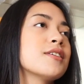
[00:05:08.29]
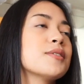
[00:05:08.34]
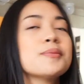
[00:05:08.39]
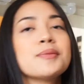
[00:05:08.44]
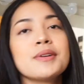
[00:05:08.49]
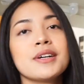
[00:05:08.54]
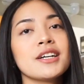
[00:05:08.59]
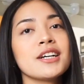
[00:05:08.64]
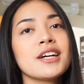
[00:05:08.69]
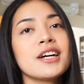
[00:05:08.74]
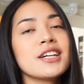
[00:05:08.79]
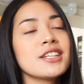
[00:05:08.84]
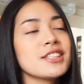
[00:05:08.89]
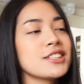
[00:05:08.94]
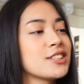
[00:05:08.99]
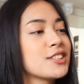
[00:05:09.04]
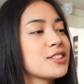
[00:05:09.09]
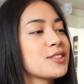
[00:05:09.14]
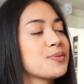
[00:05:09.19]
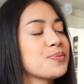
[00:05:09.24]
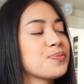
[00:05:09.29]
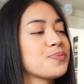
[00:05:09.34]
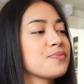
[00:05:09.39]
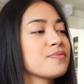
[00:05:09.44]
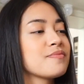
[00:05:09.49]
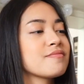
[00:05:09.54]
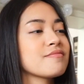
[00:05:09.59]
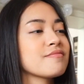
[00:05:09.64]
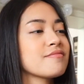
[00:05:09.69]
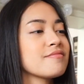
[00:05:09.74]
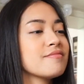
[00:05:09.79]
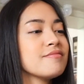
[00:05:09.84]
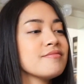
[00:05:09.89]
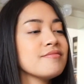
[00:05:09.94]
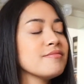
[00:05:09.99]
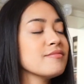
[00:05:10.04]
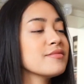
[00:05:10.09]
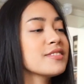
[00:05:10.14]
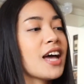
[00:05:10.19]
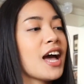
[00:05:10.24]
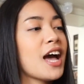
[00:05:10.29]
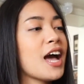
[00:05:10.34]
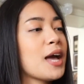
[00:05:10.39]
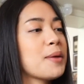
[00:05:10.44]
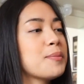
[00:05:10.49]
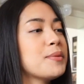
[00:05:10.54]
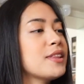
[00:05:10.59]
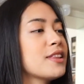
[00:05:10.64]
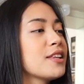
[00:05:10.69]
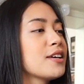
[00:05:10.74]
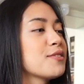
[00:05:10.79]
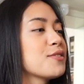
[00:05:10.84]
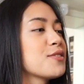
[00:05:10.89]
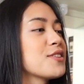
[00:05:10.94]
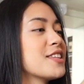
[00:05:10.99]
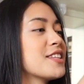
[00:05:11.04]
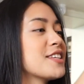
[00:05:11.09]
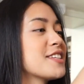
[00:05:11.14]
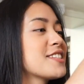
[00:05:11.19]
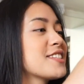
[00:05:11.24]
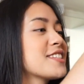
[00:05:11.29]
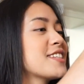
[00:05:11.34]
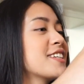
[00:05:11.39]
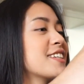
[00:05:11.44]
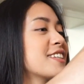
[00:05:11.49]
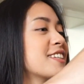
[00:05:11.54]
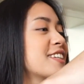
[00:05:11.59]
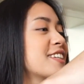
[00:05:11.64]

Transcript: oh my gosh, I'm in love with this